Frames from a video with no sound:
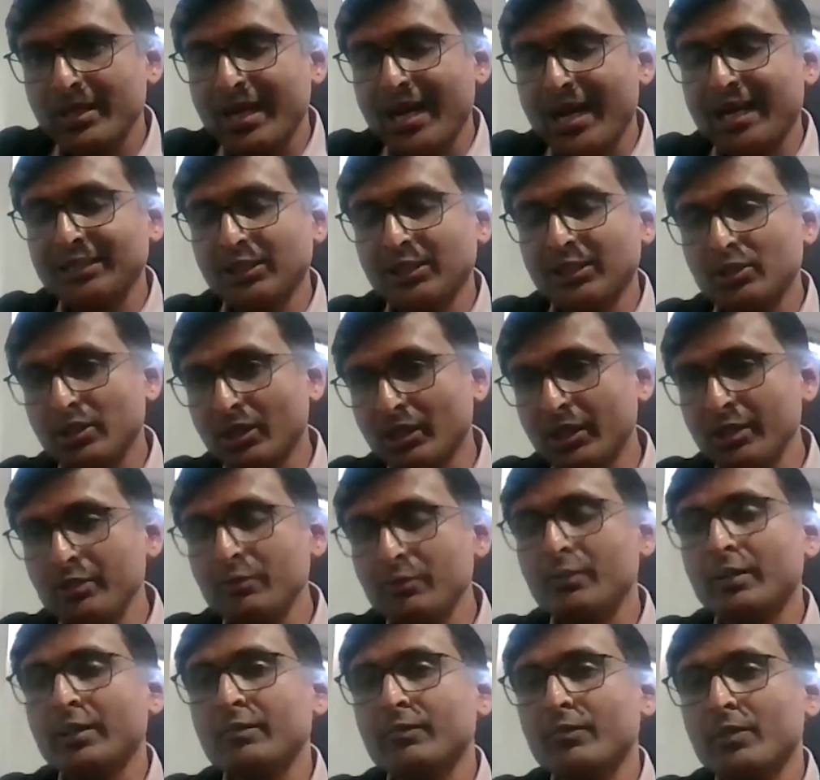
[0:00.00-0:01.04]
And the
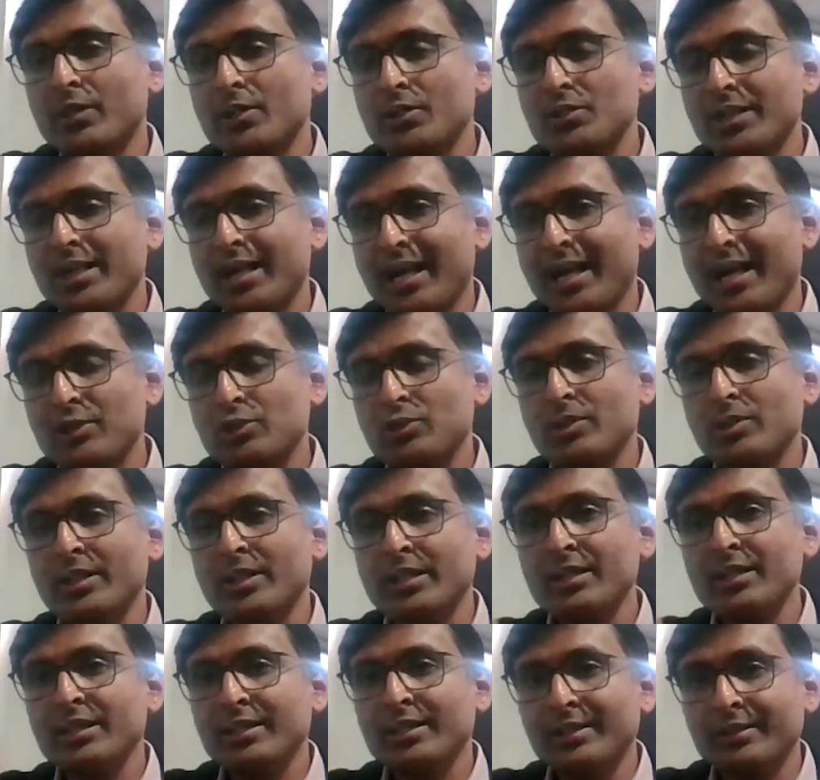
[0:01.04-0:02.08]
third one was
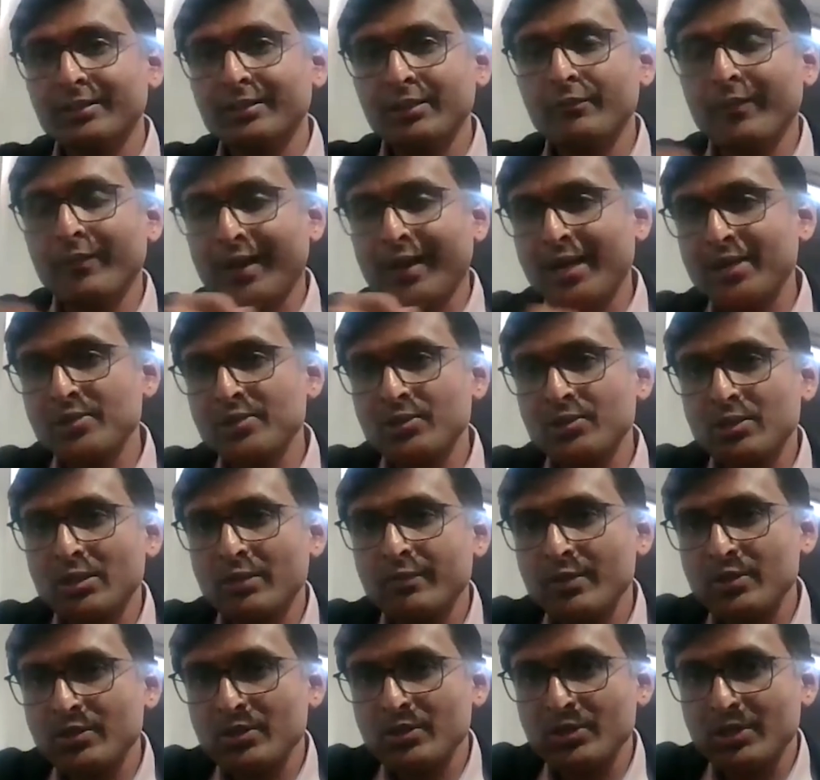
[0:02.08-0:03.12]
actually the financial
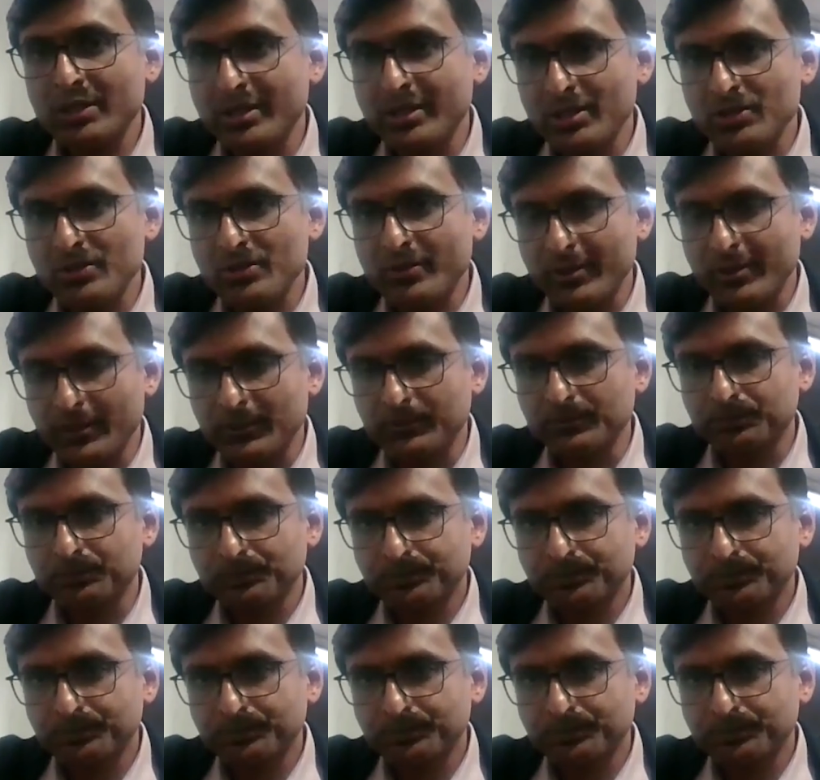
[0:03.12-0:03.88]
services industry,